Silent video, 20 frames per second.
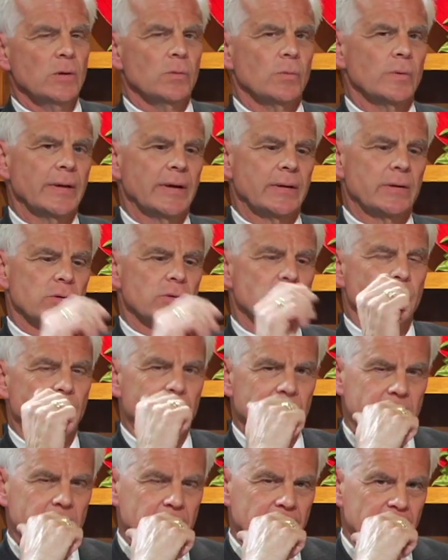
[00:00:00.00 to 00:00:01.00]
Well, that goes
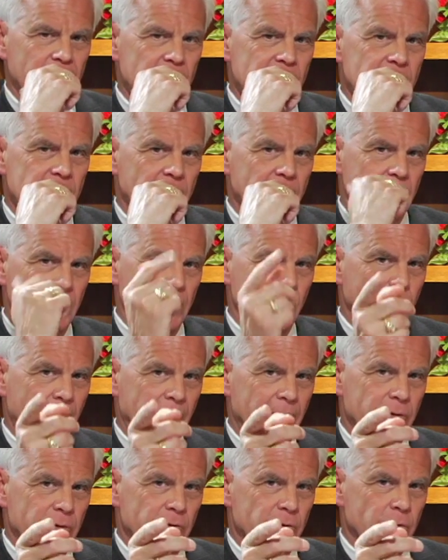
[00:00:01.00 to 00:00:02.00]
back to, I was in a
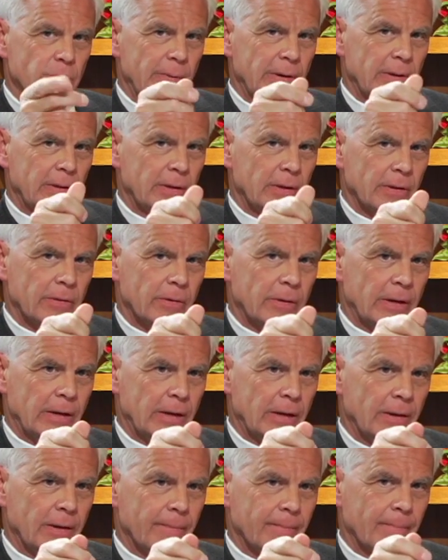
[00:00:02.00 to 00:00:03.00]
manager's meeting the other
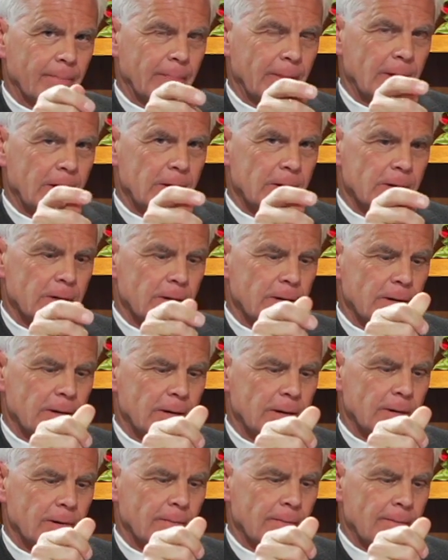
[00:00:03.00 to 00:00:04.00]
day, and
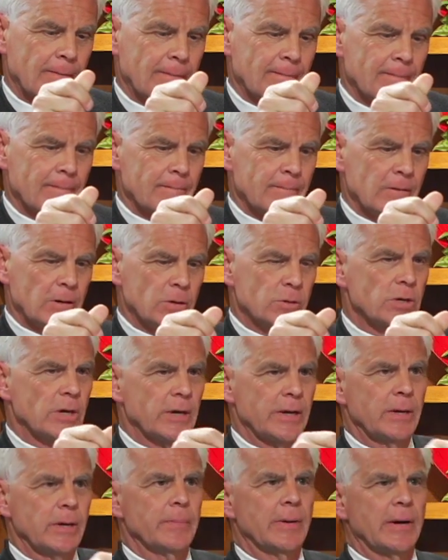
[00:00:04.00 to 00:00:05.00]

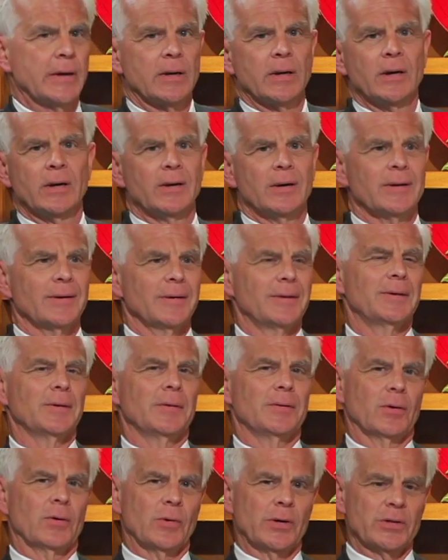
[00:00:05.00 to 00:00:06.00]
talking about
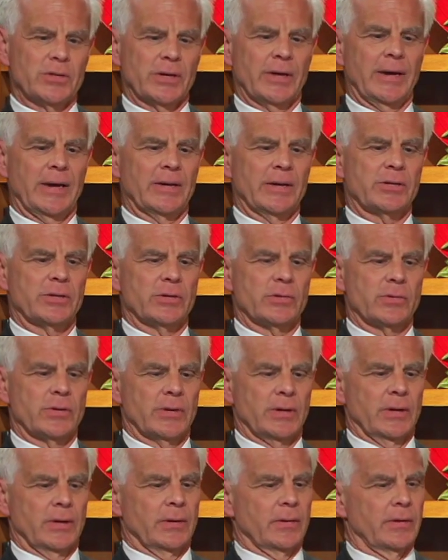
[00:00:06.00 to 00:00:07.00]
the question I asked is,
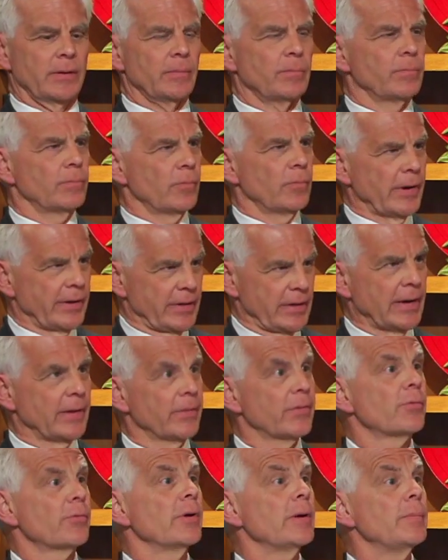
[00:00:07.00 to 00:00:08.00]
write down
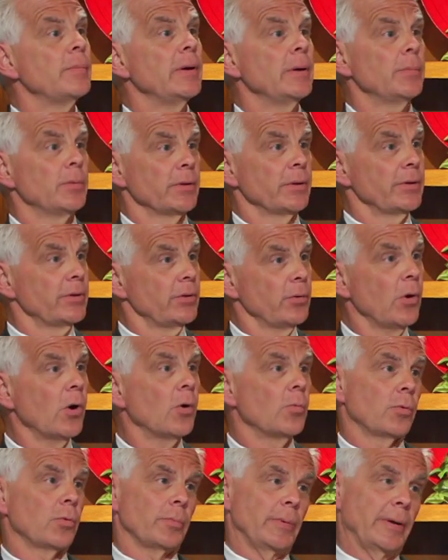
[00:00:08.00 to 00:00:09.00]
3 people that you
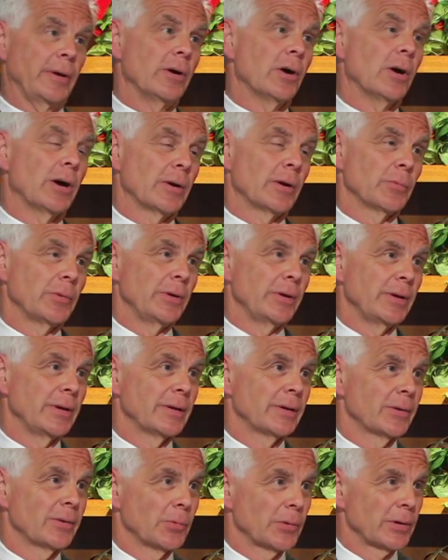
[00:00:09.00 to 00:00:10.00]
hope will be gone when you
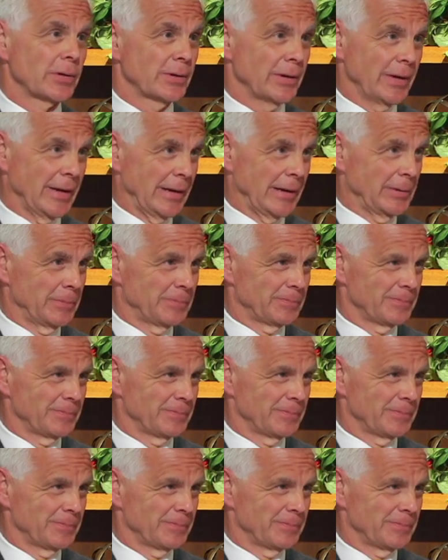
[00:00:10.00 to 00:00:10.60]
get to work today.